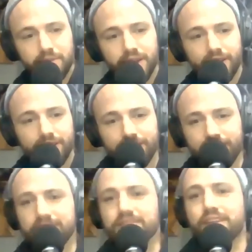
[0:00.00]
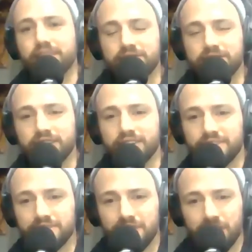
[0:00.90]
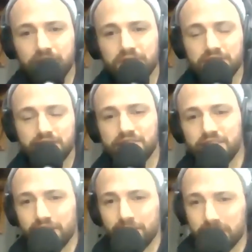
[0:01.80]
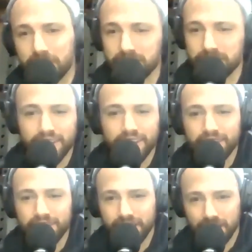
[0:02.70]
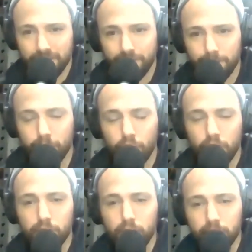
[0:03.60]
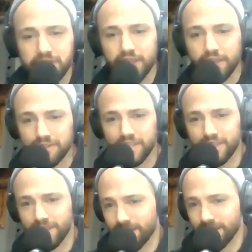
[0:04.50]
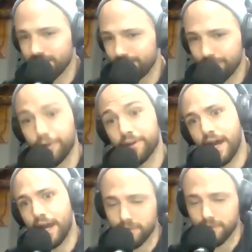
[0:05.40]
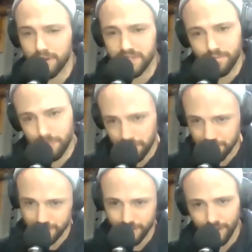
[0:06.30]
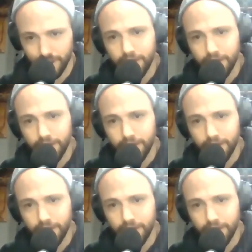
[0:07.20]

line, that's like those articles I was sharing with you. Like, more and more recently, you're seeing like New York Times and Washington Post and like